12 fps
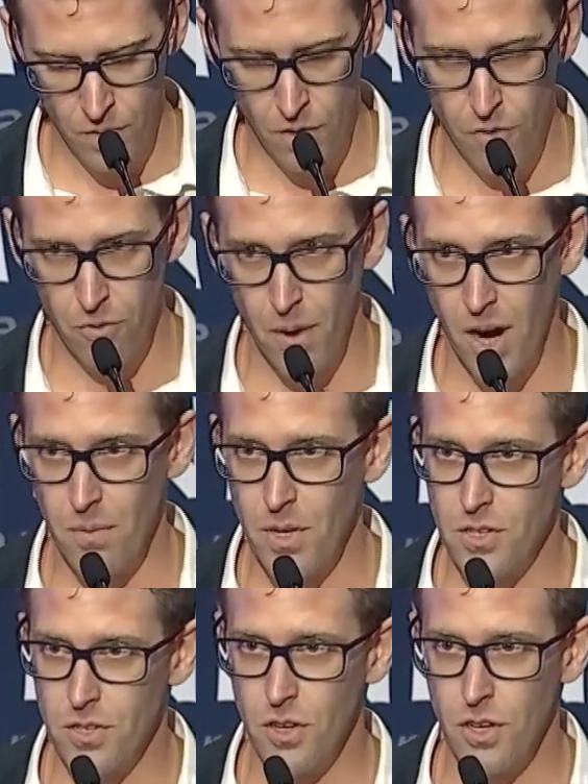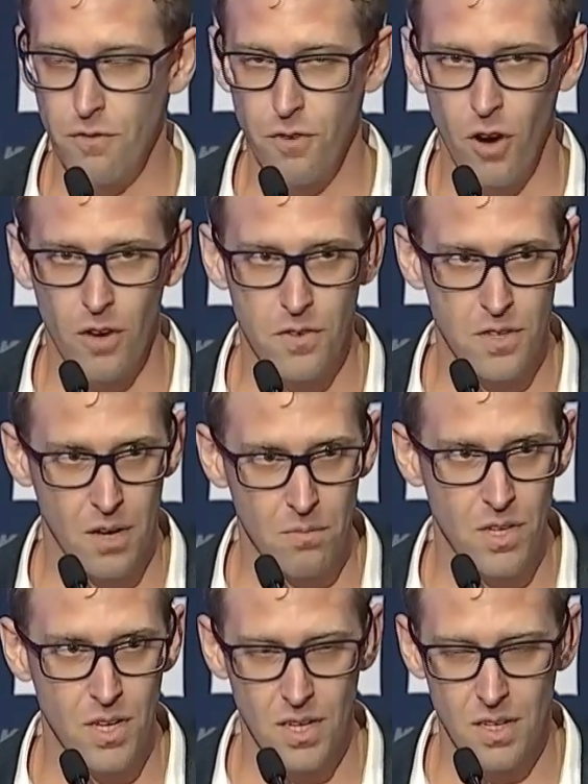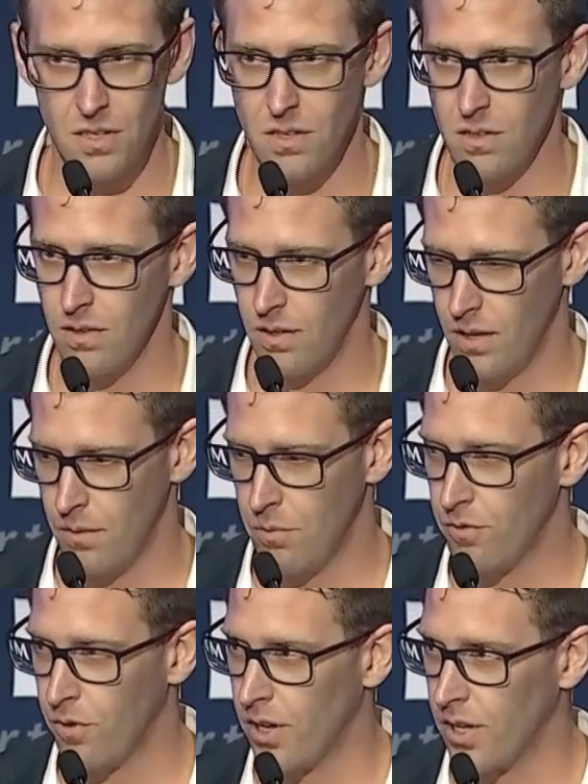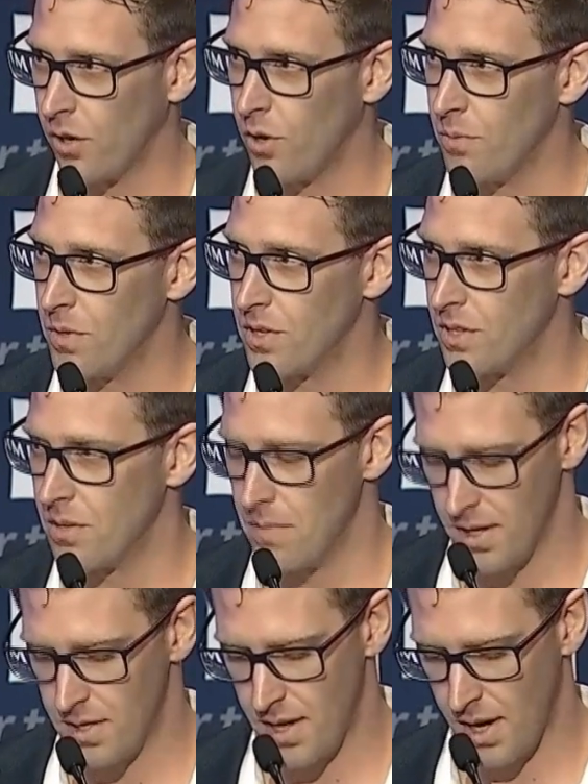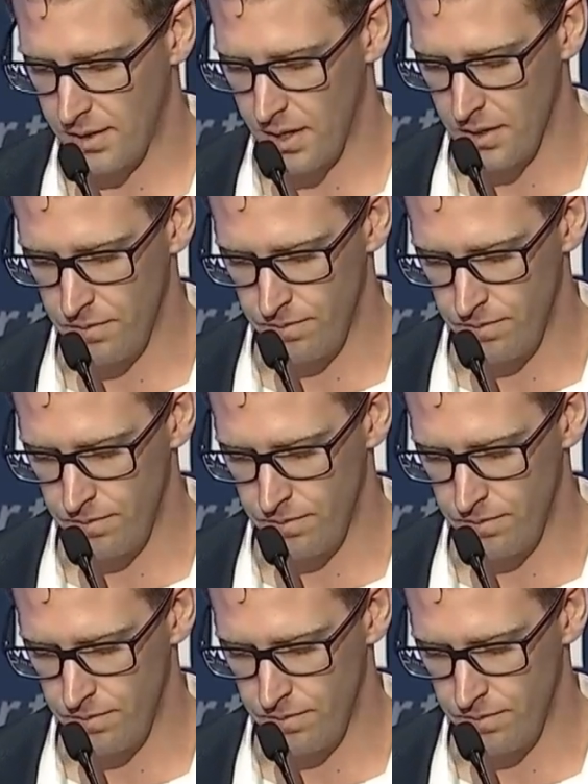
from RME's 35 some years providing equipment to the met sector.